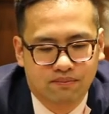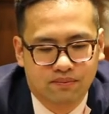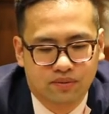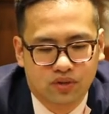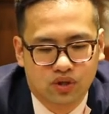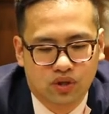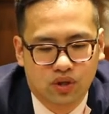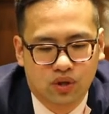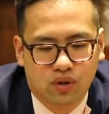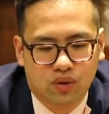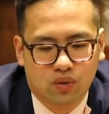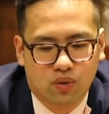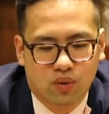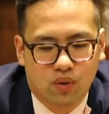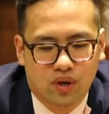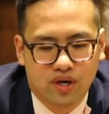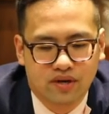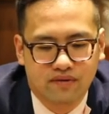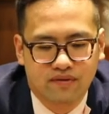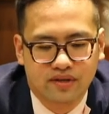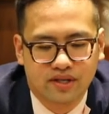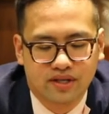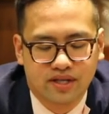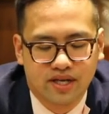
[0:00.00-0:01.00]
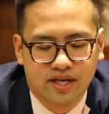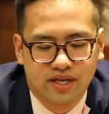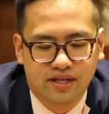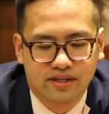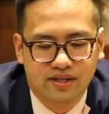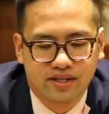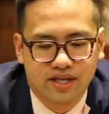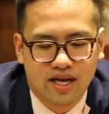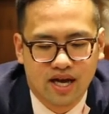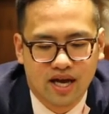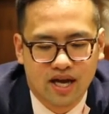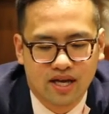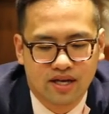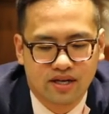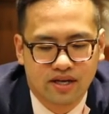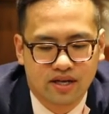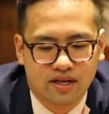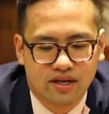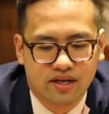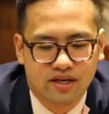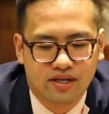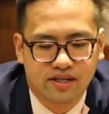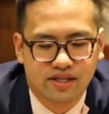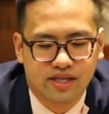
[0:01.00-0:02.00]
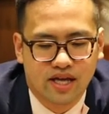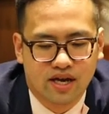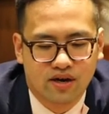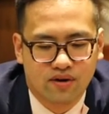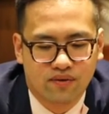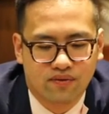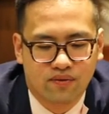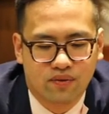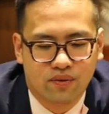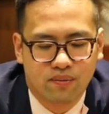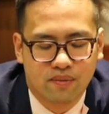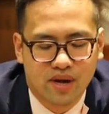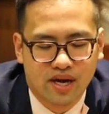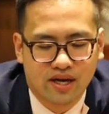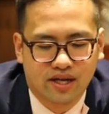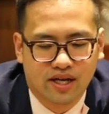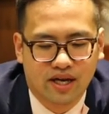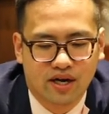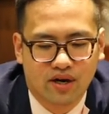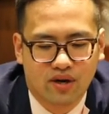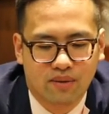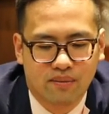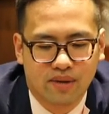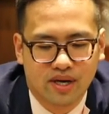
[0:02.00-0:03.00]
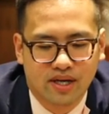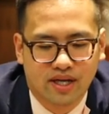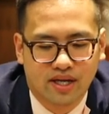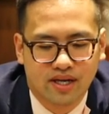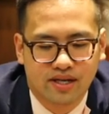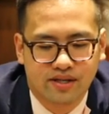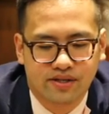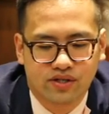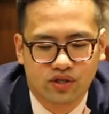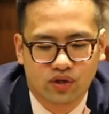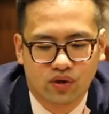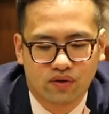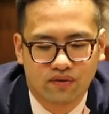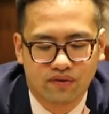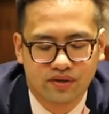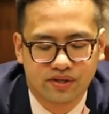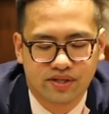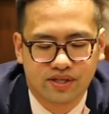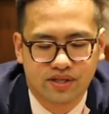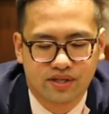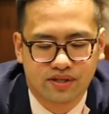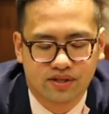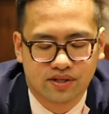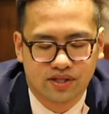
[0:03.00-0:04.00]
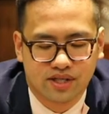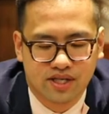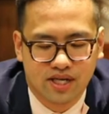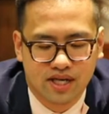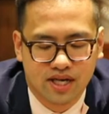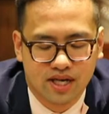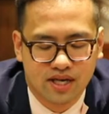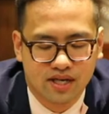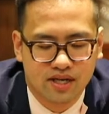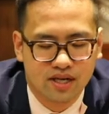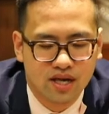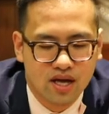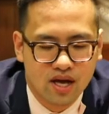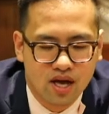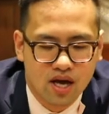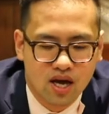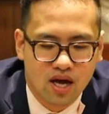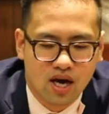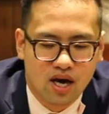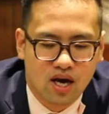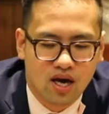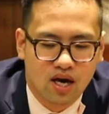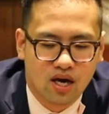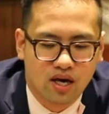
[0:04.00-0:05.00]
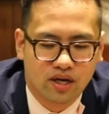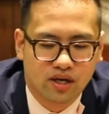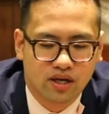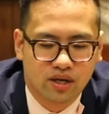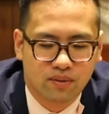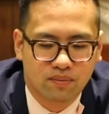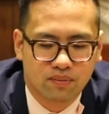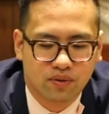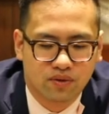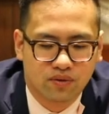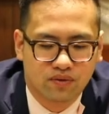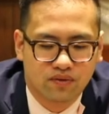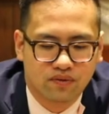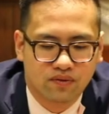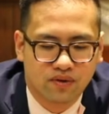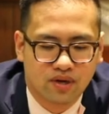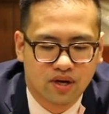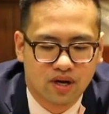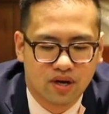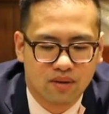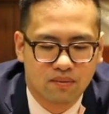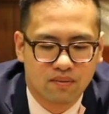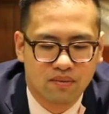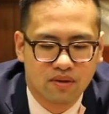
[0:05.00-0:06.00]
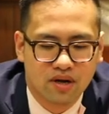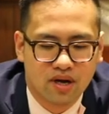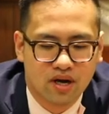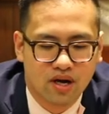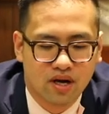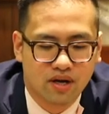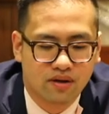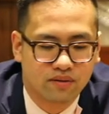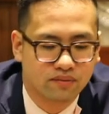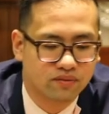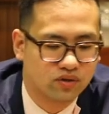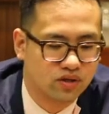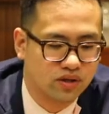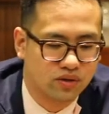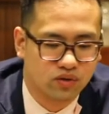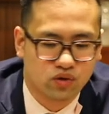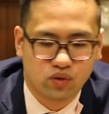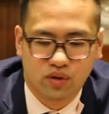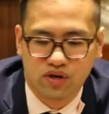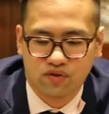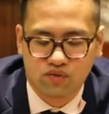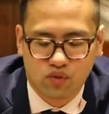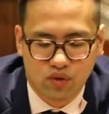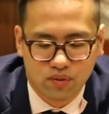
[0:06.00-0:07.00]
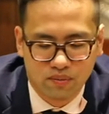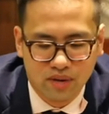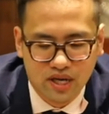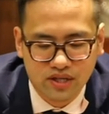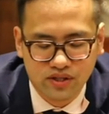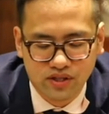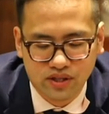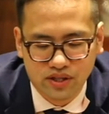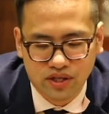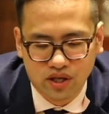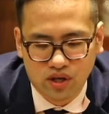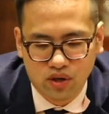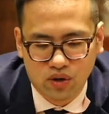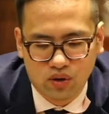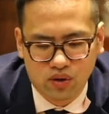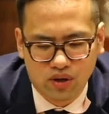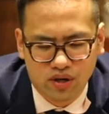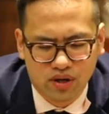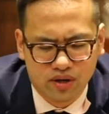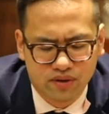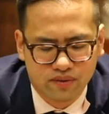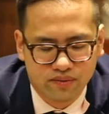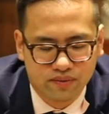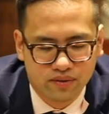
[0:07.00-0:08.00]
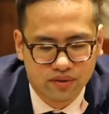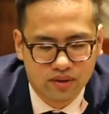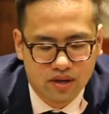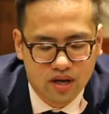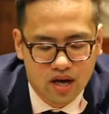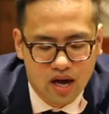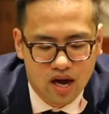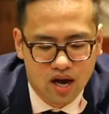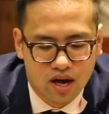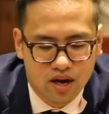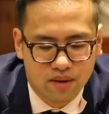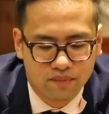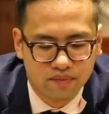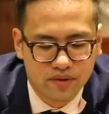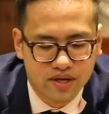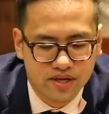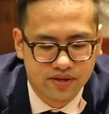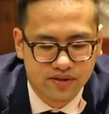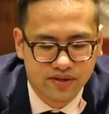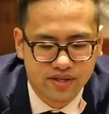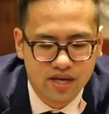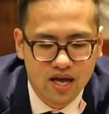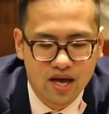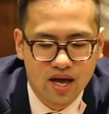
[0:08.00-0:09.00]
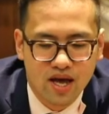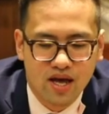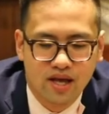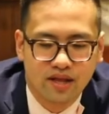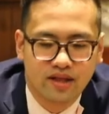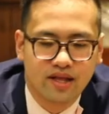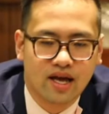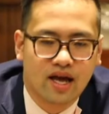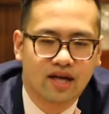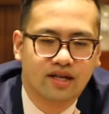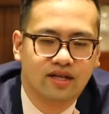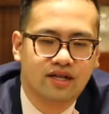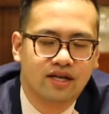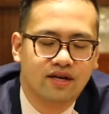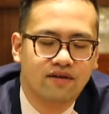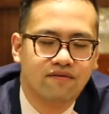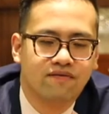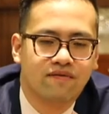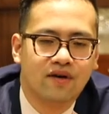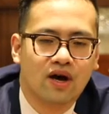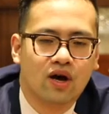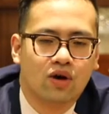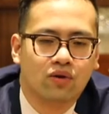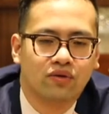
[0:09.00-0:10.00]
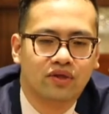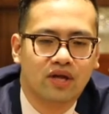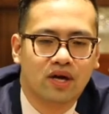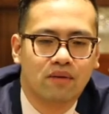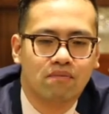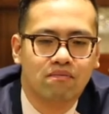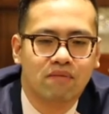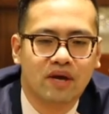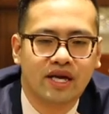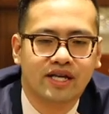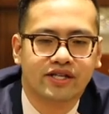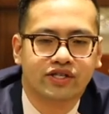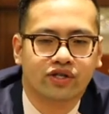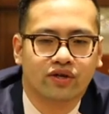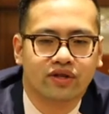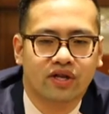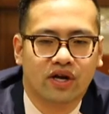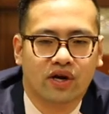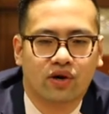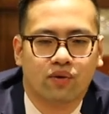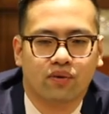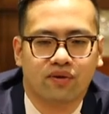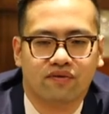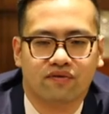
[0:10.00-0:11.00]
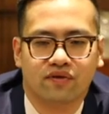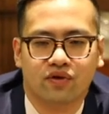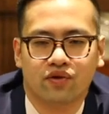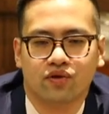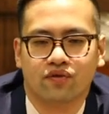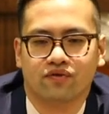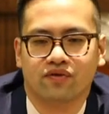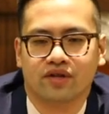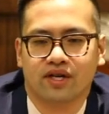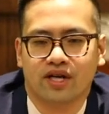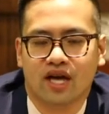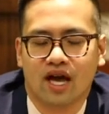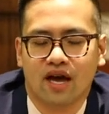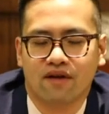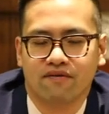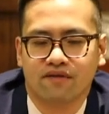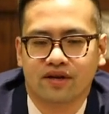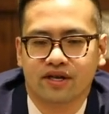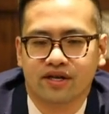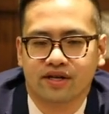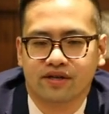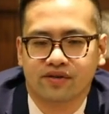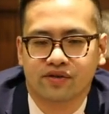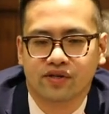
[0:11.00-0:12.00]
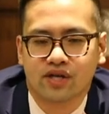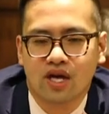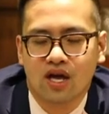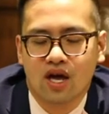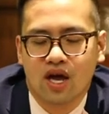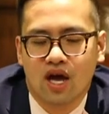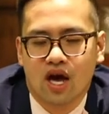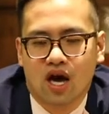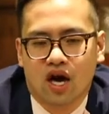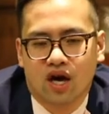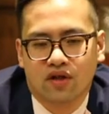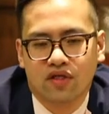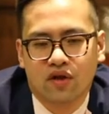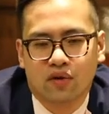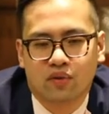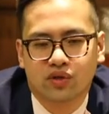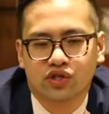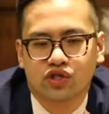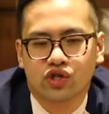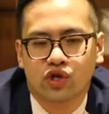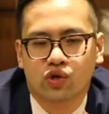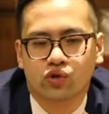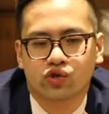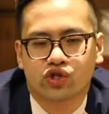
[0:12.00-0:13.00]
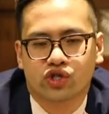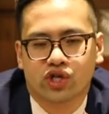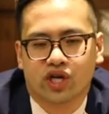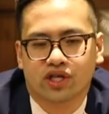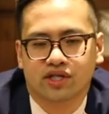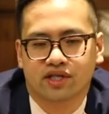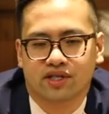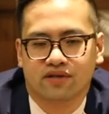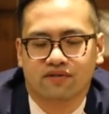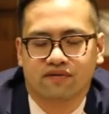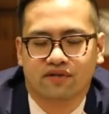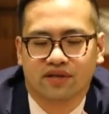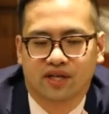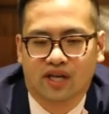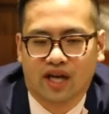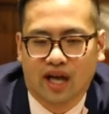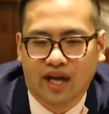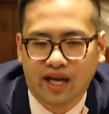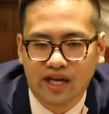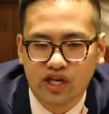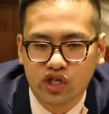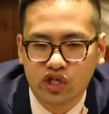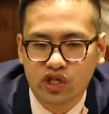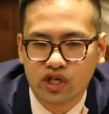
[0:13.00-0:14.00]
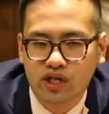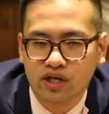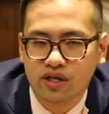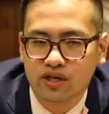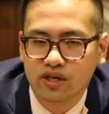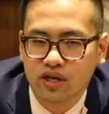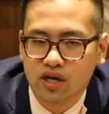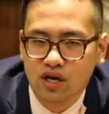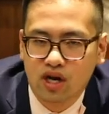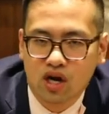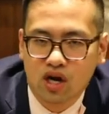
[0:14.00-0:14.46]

So one of the things that the Center for Medicare and Medicaid Services did a couple of 24 months ago, is that they felt that based on their review of the evidence, there was no justification